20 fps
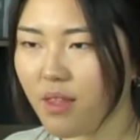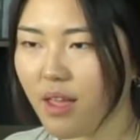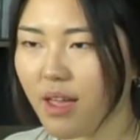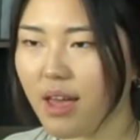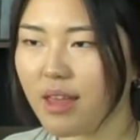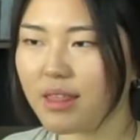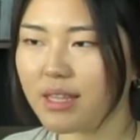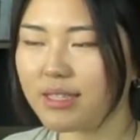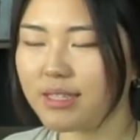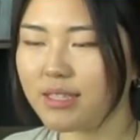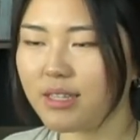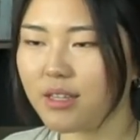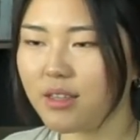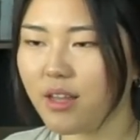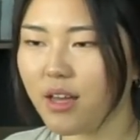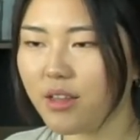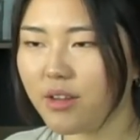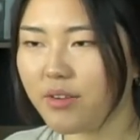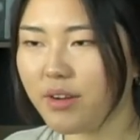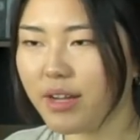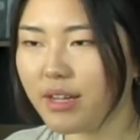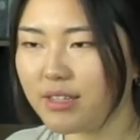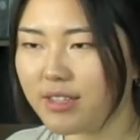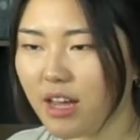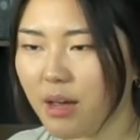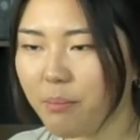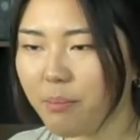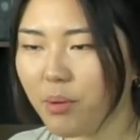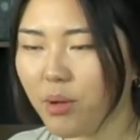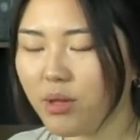And this is another
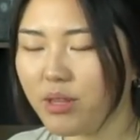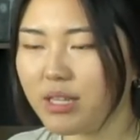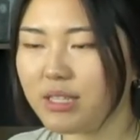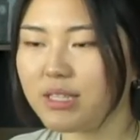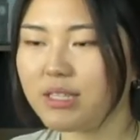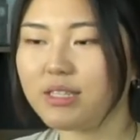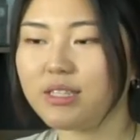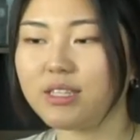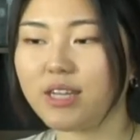example. This is